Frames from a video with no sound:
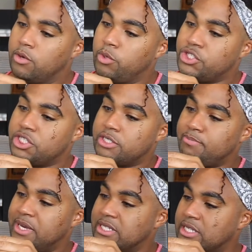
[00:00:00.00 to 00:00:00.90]
which is
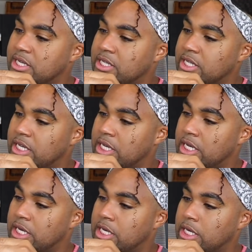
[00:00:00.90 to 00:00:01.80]

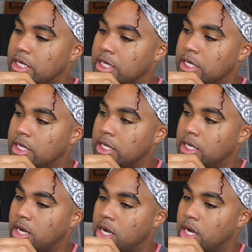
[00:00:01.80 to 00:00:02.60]
basically,